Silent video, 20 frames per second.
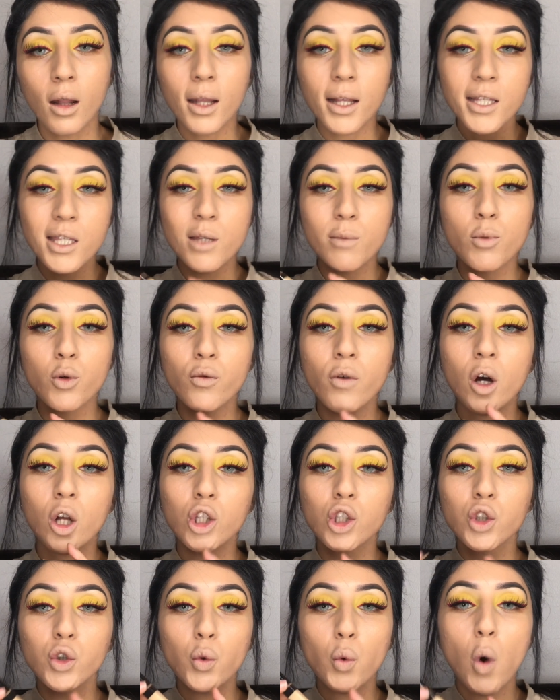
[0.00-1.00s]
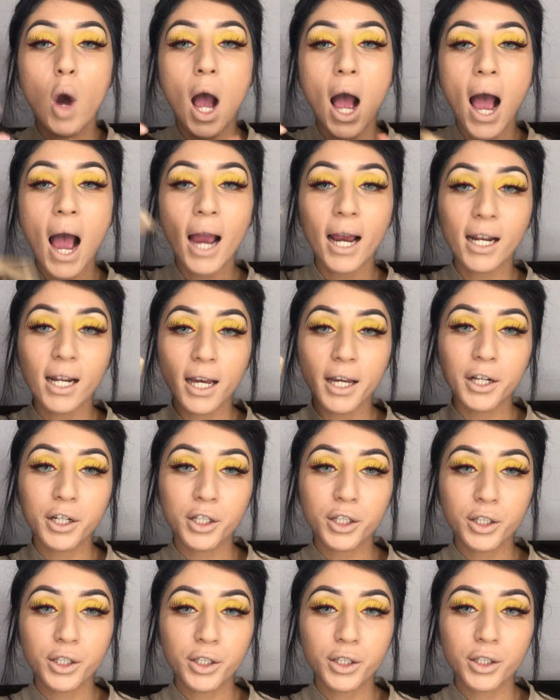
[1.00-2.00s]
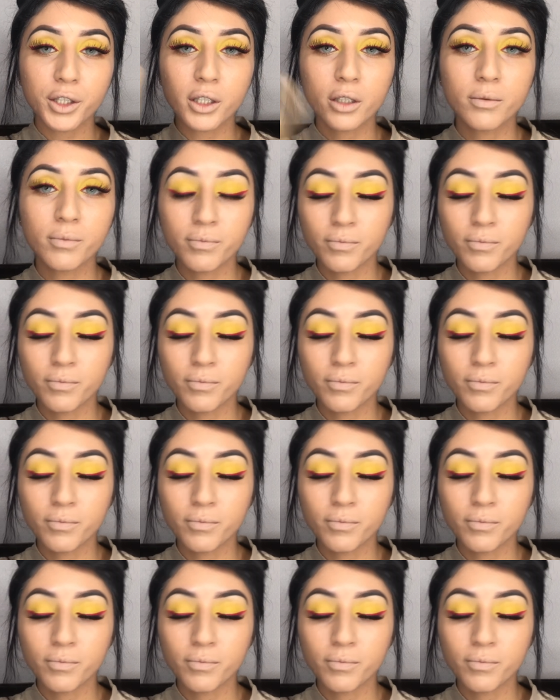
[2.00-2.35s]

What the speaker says: Let's move on to highlighter.